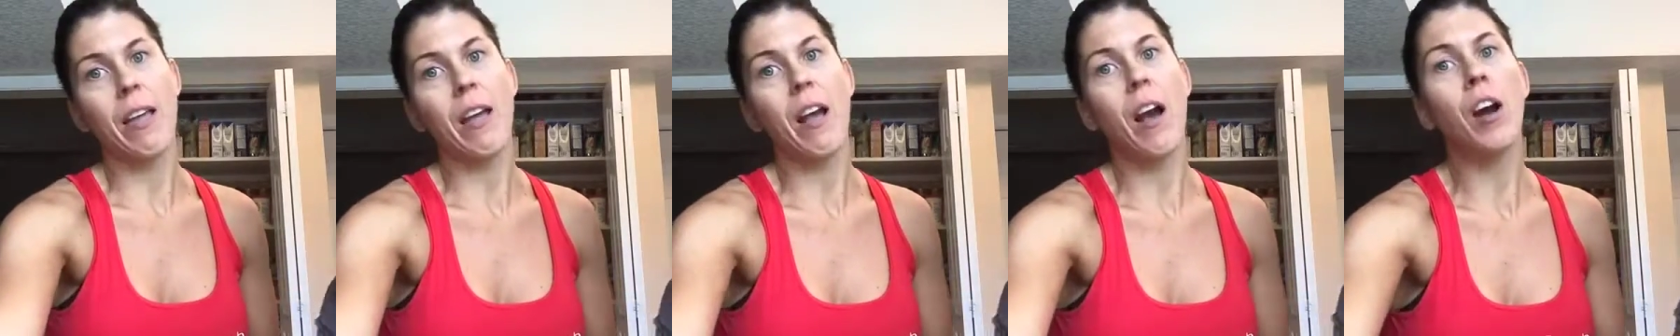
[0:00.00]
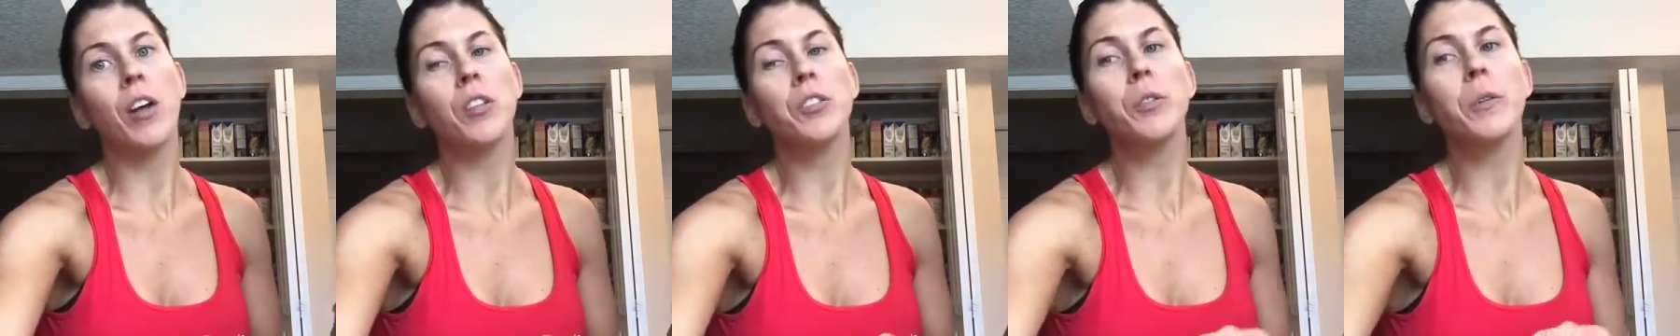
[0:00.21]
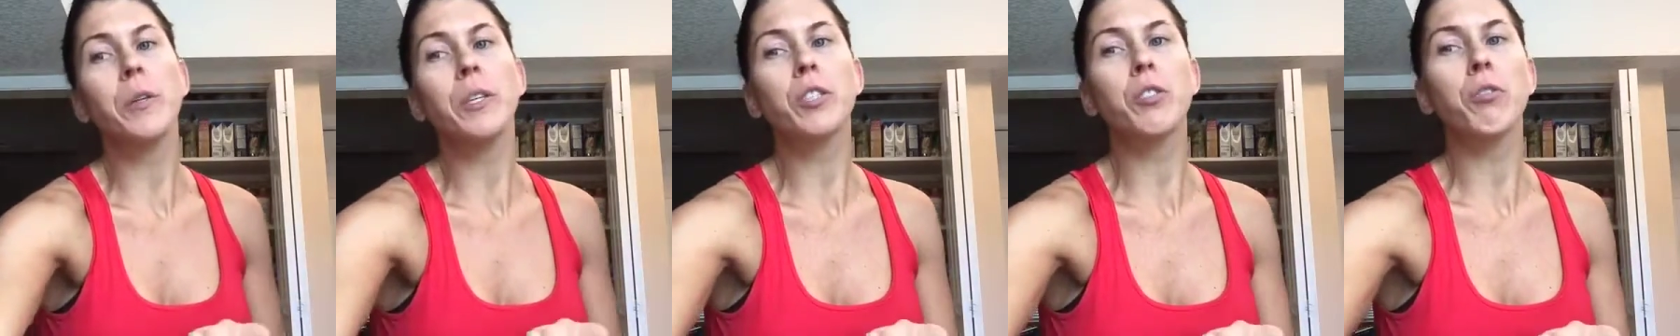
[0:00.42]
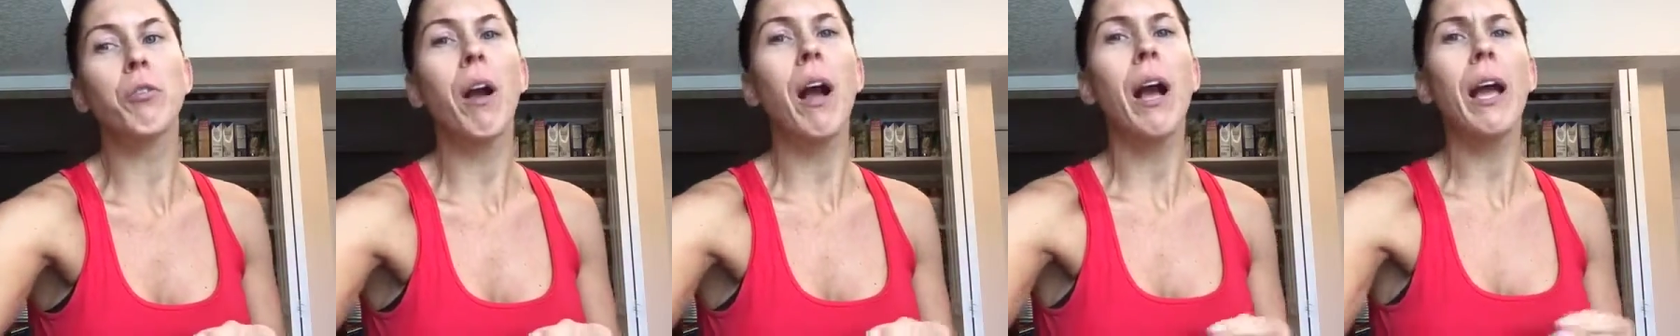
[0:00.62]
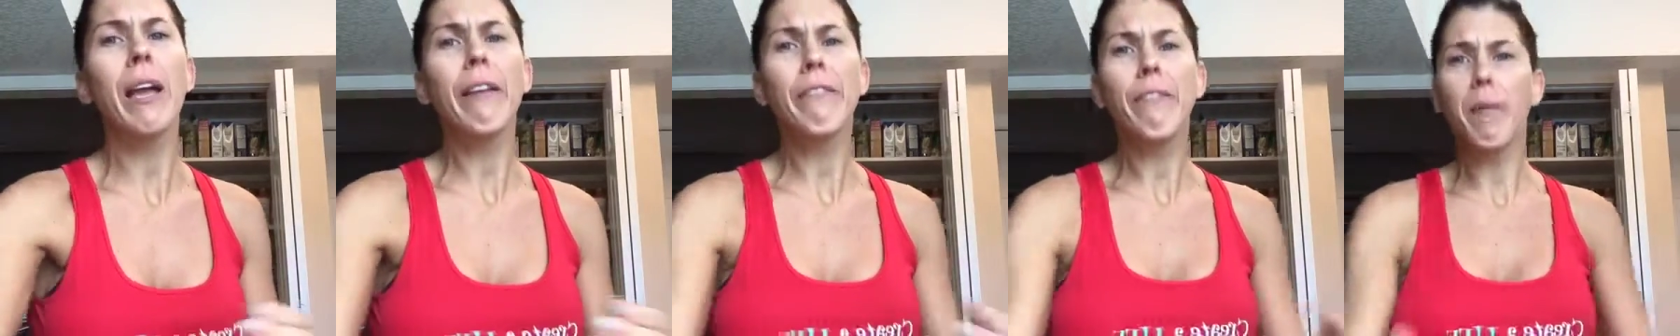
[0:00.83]
I'll do it
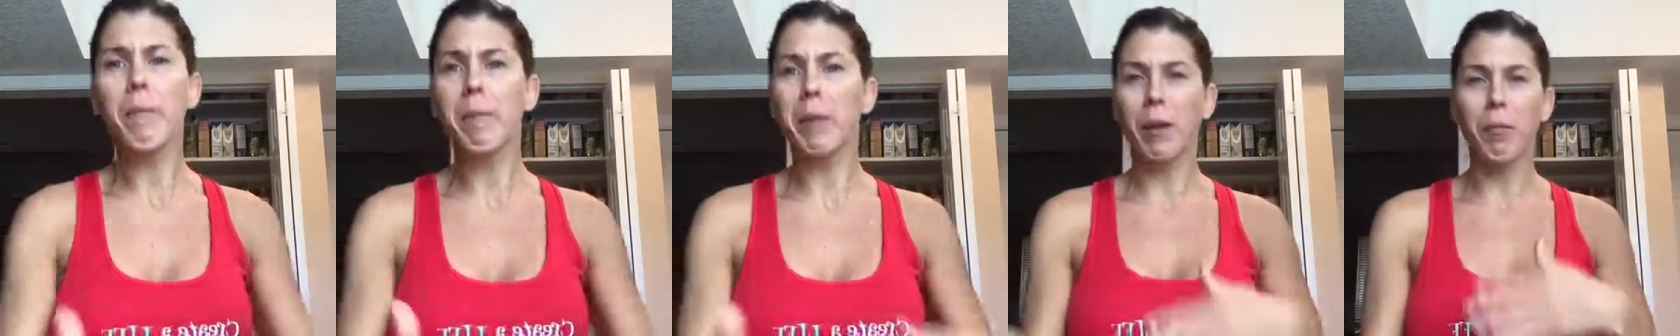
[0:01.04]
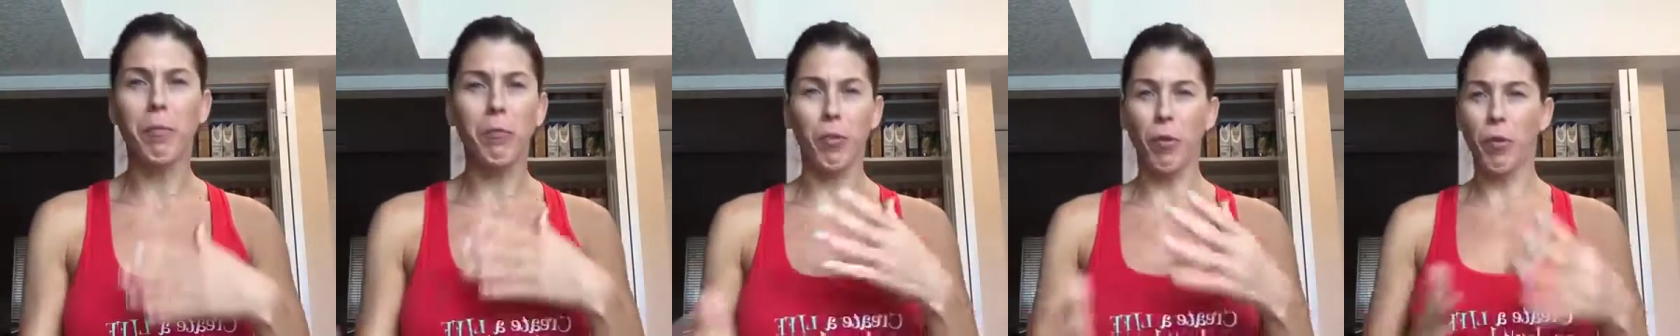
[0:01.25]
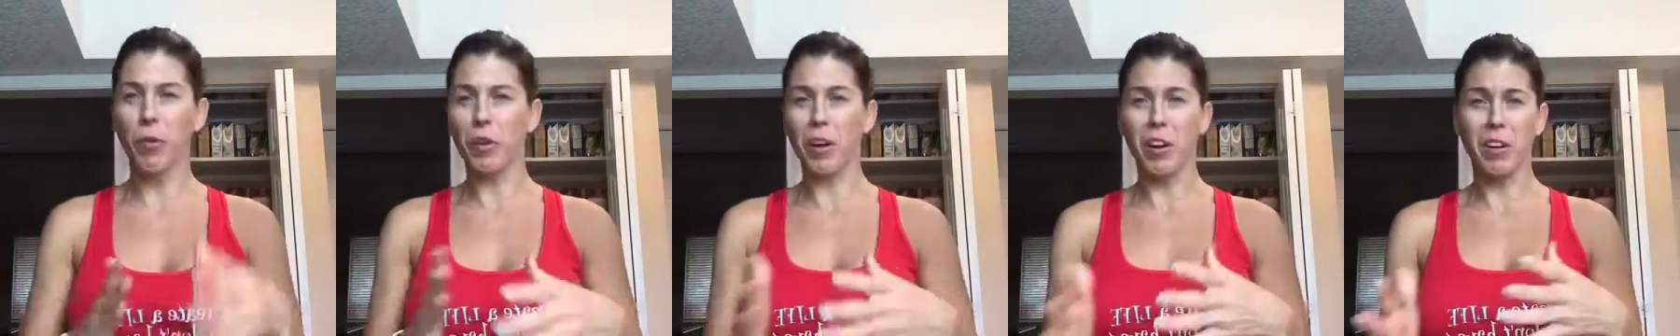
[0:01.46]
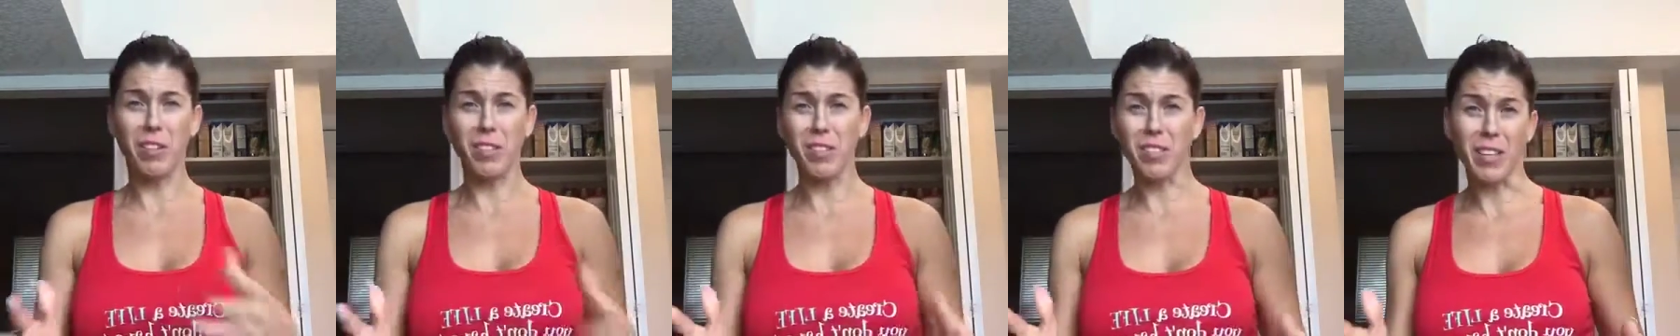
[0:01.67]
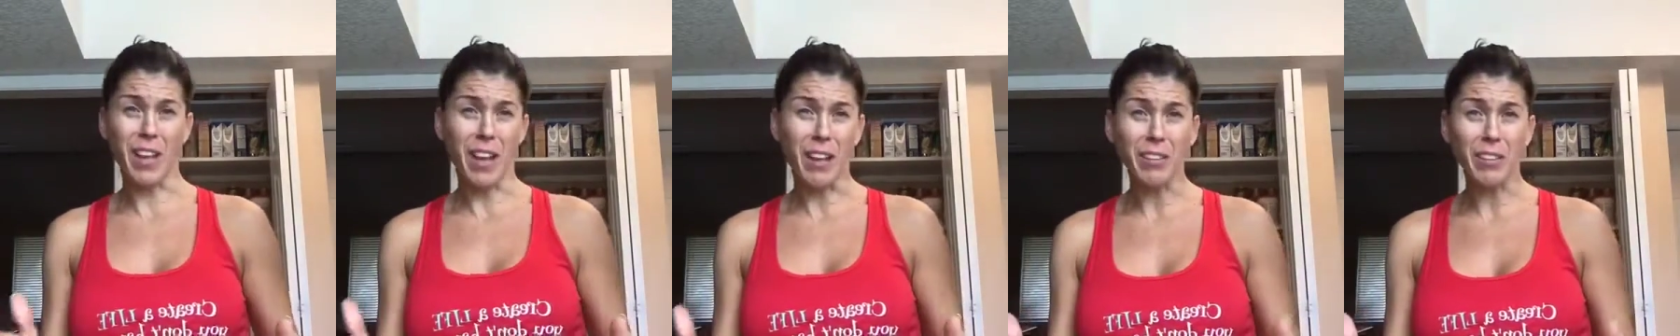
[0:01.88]
dry if I'm gonna throw it on a
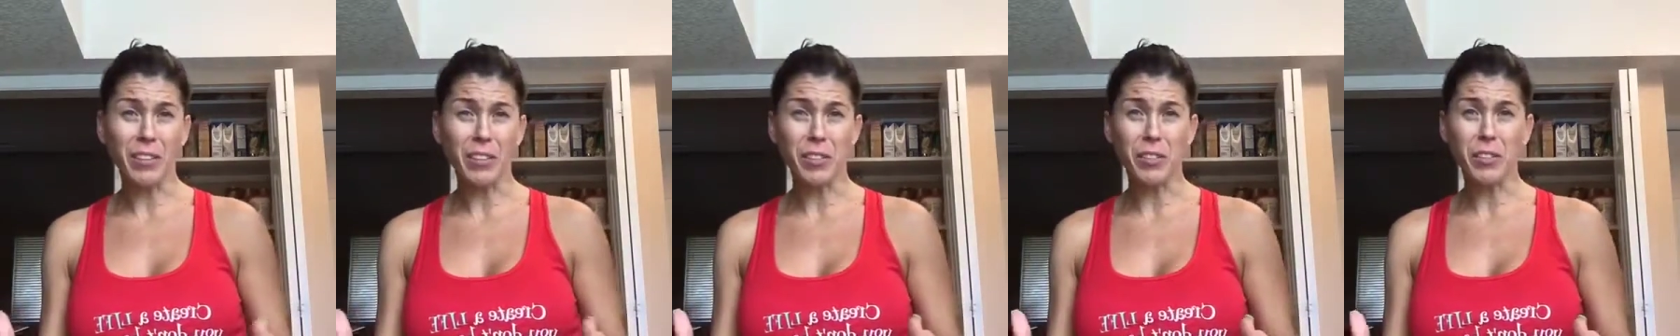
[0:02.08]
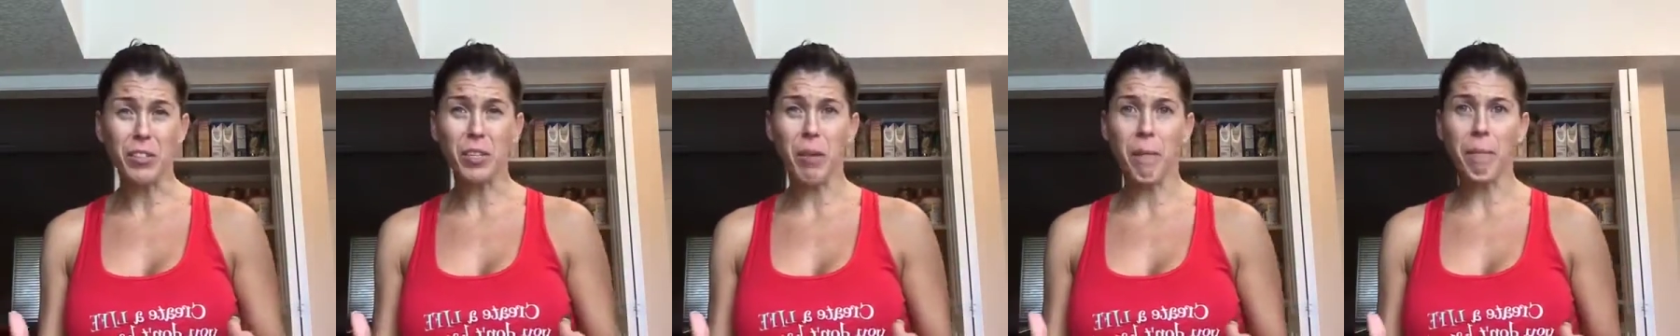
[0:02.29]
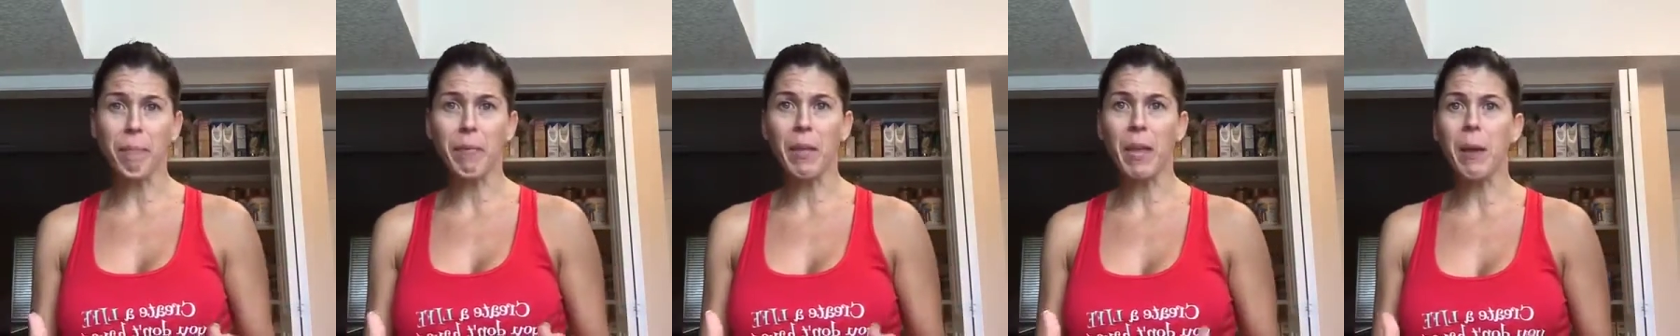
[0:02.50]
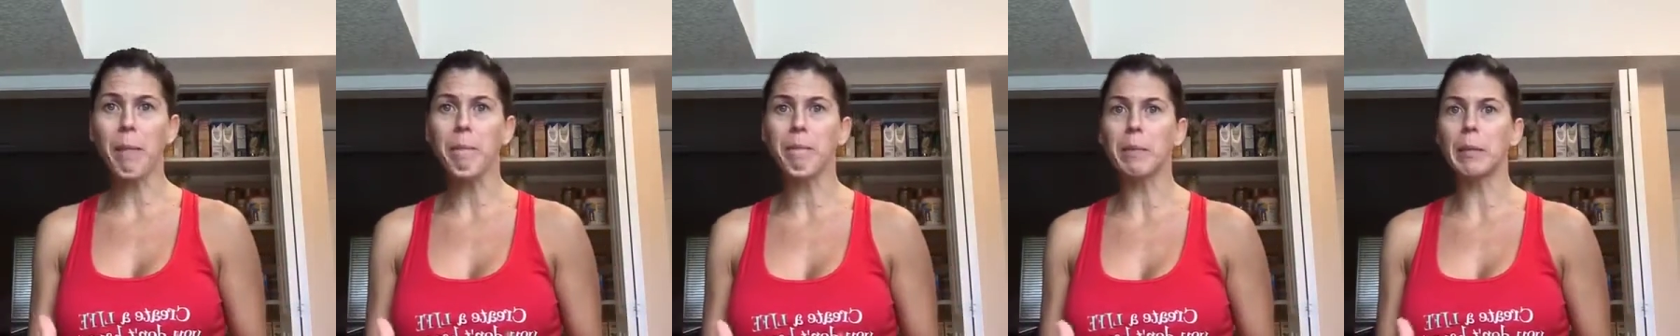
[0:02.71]
salad or something,